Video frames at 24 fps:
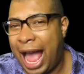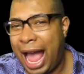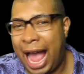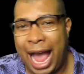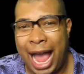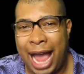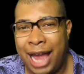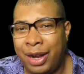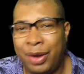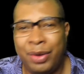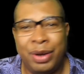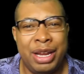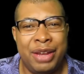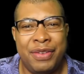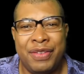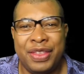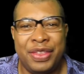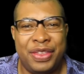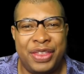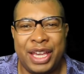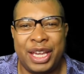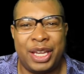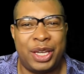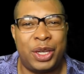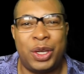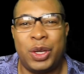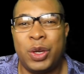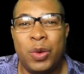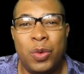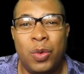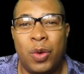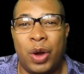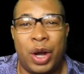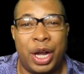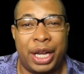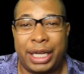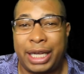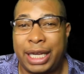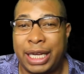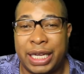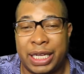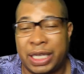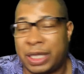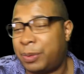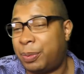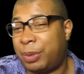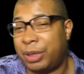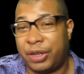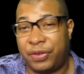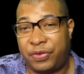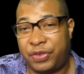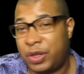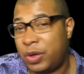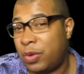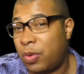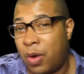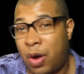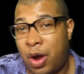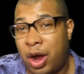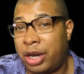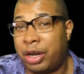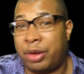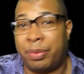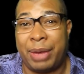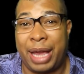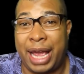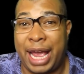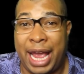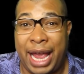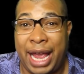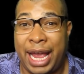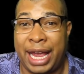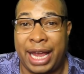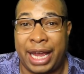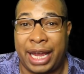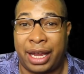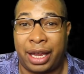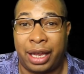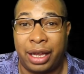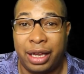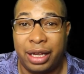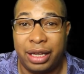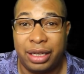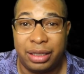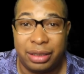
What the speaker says: I don't even think you want kids, but if you want them, hey,